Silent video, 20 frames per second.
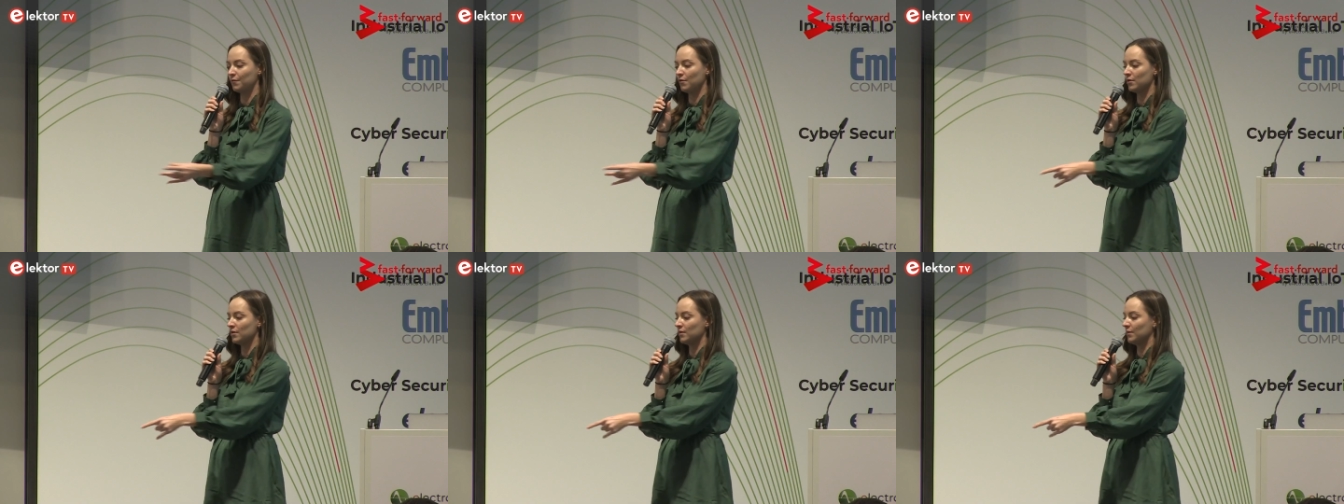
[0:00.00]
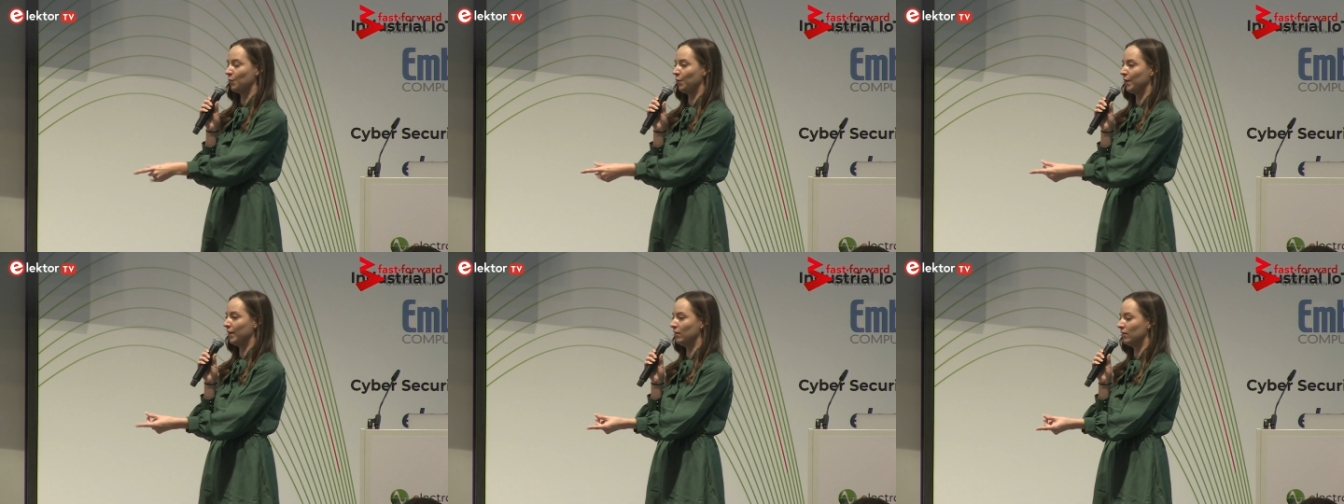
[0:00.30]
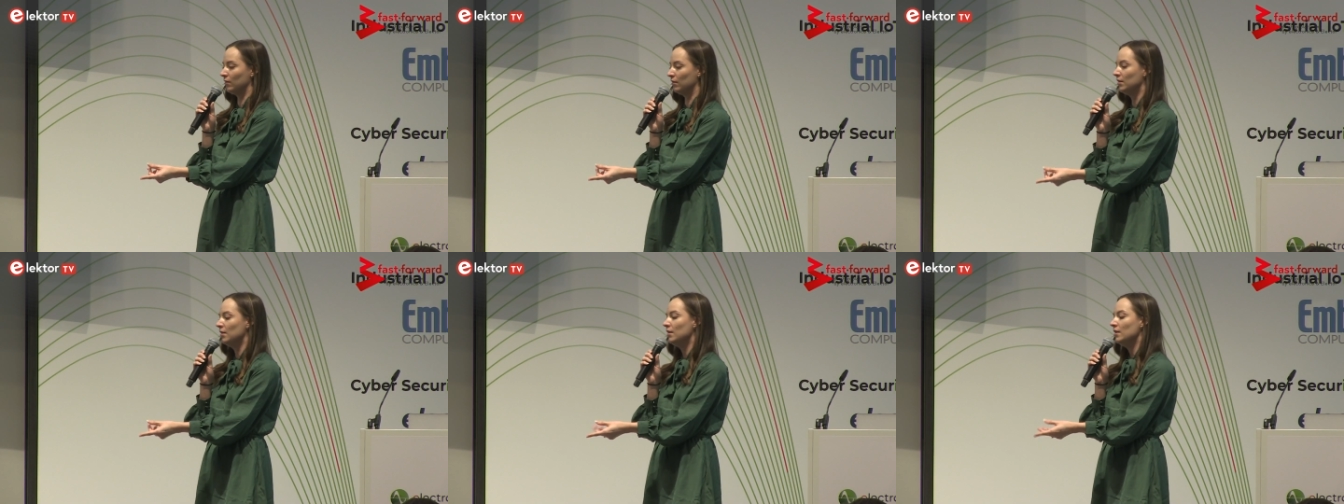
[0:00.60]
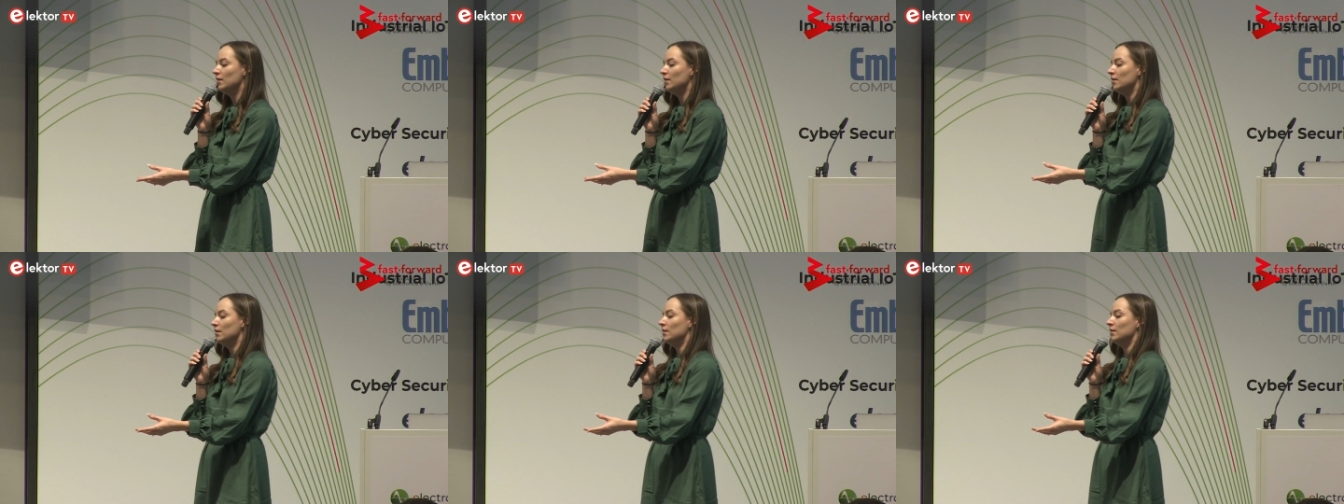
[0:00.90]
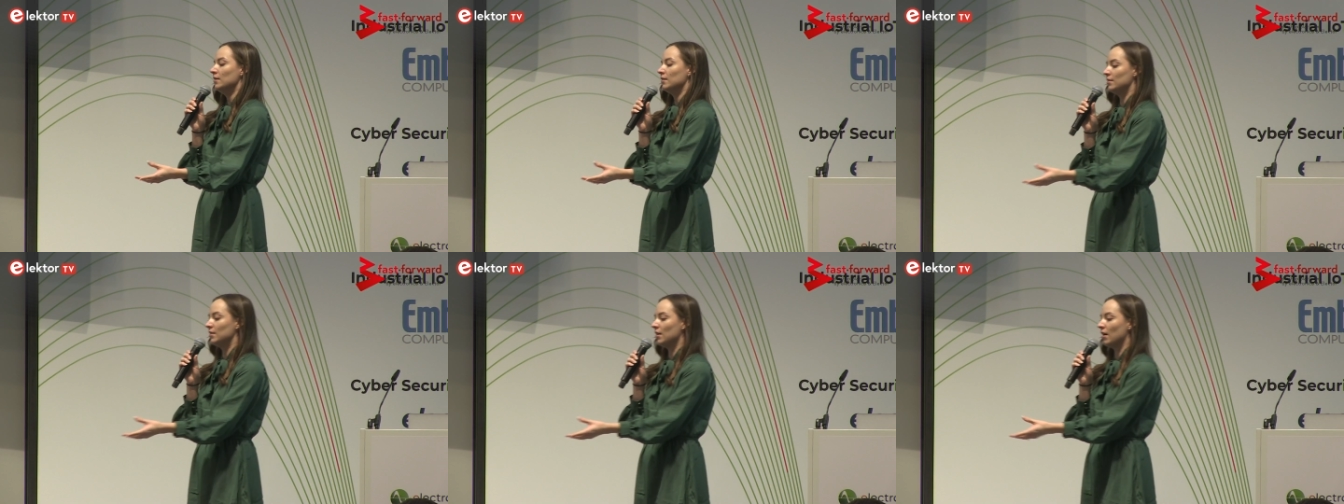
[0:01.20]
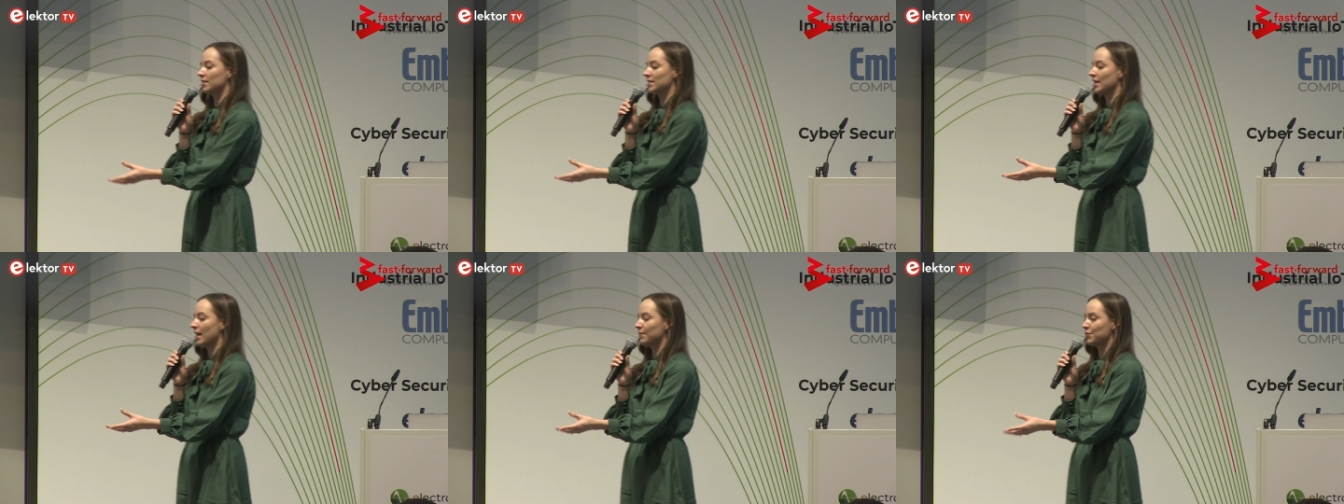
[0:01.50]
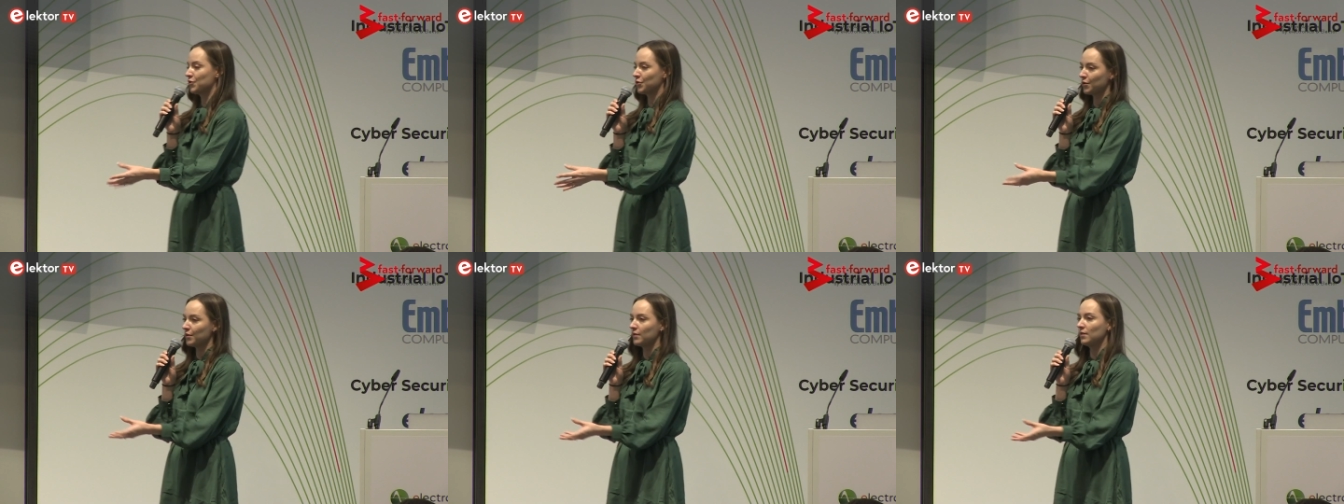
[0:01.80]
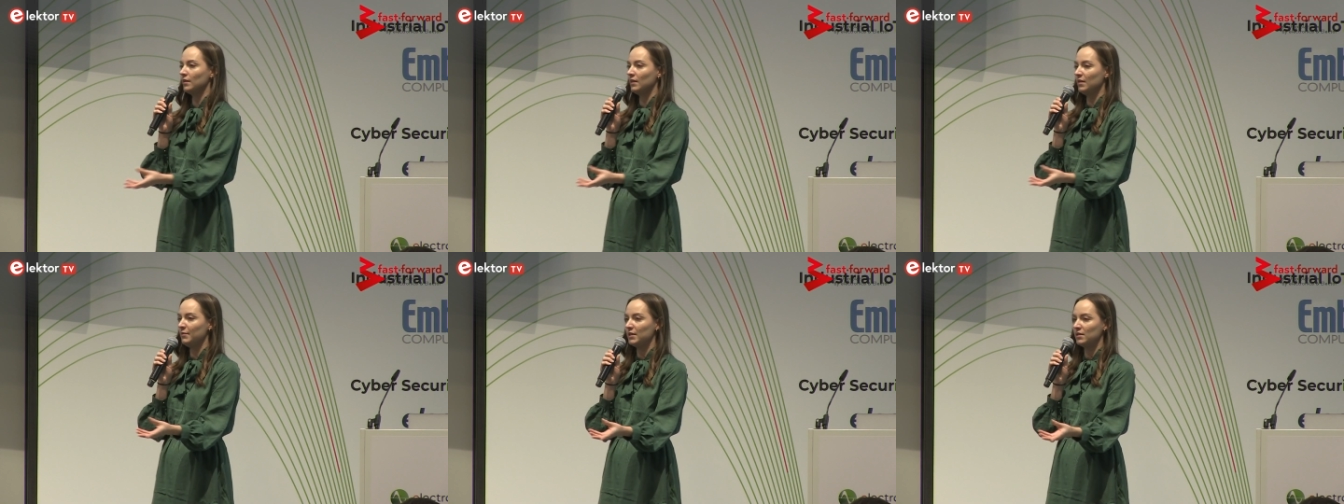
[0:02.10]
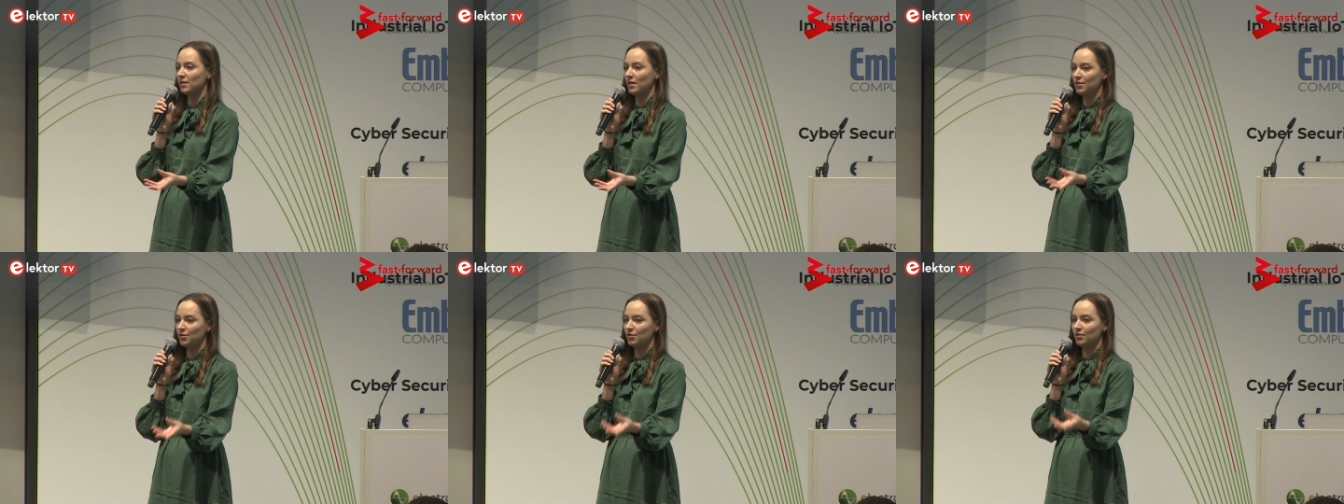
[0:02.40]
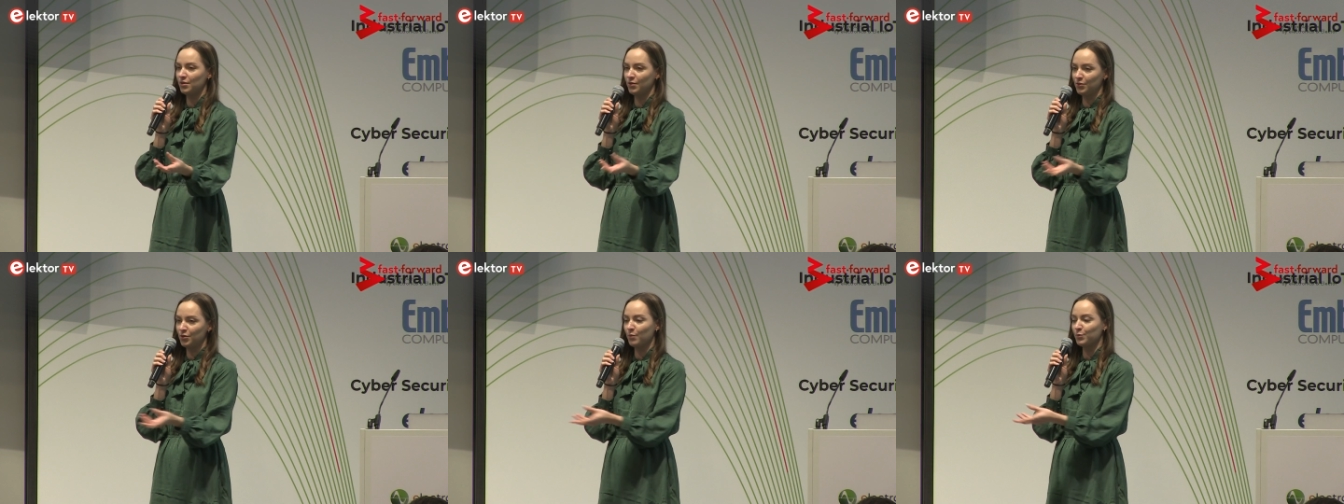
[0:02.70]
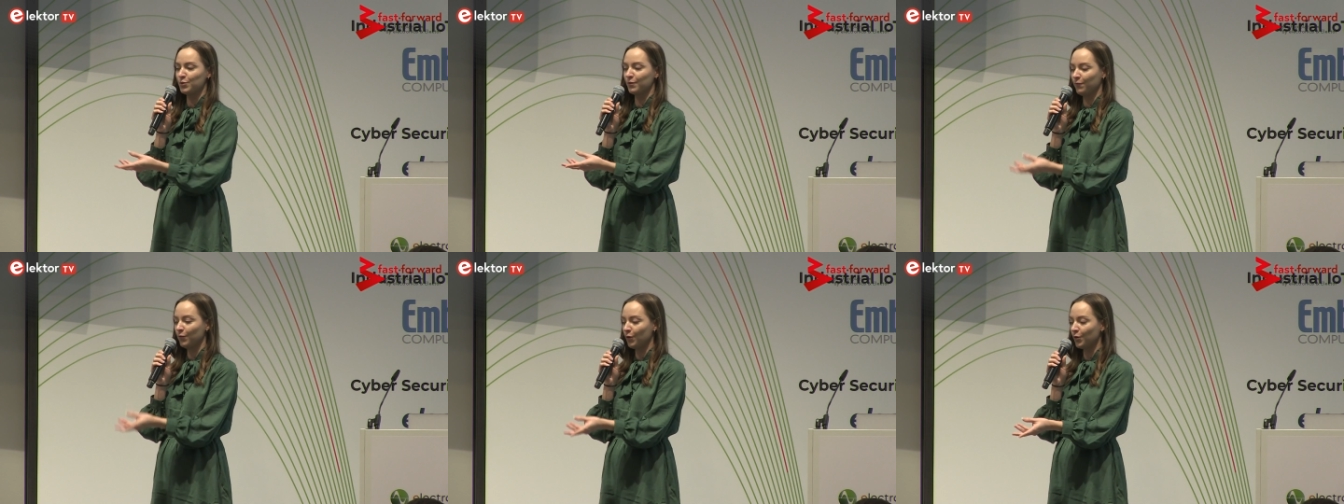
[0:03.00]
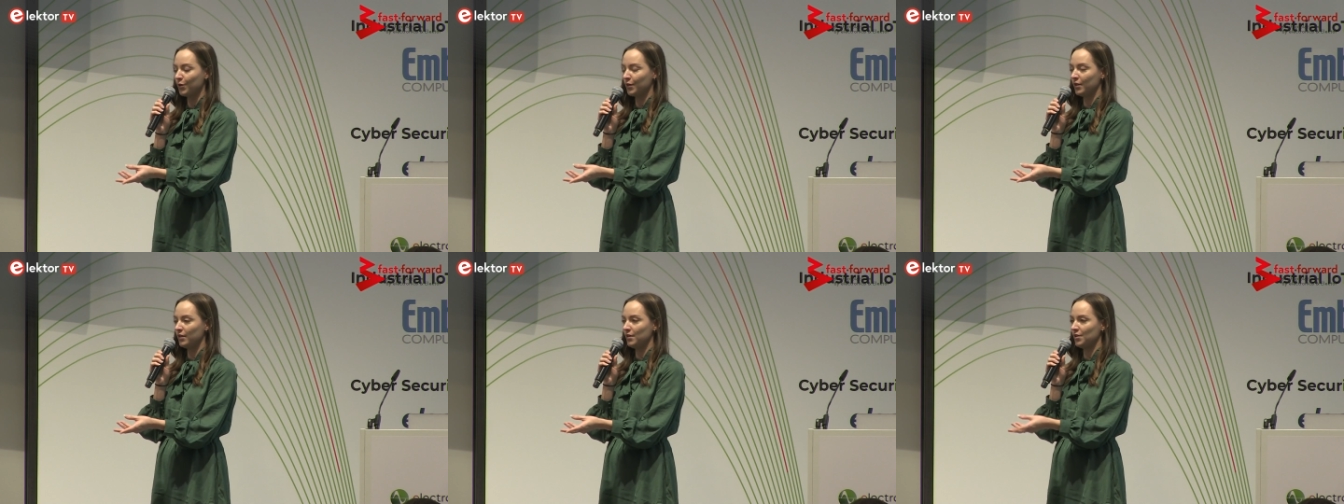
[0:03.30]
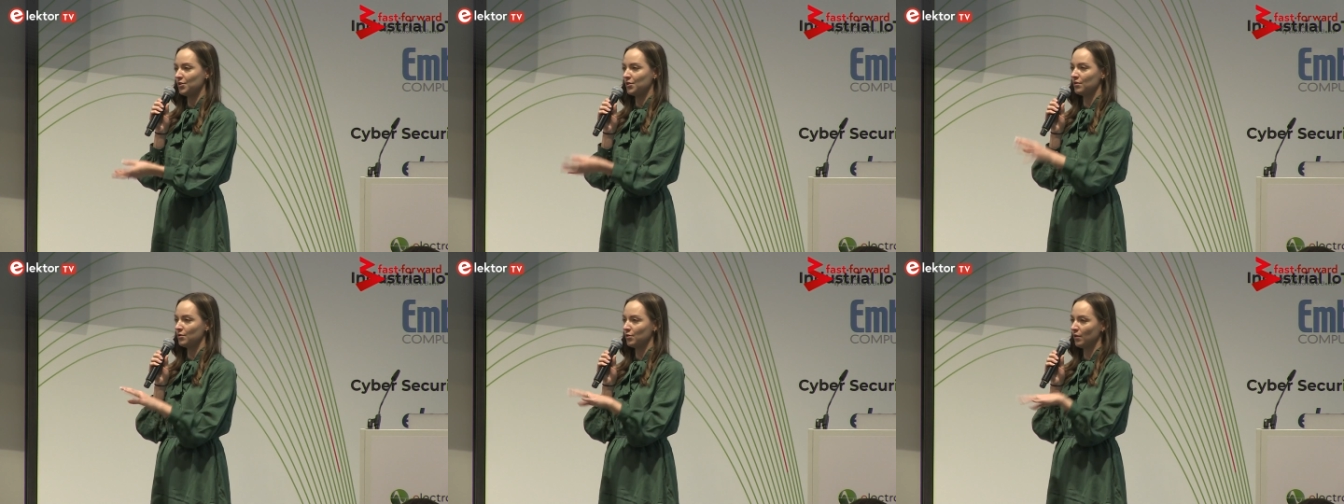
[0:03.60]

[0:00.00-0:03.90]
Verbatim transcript: course the wheel does have certain limitations in terms of floor conditions.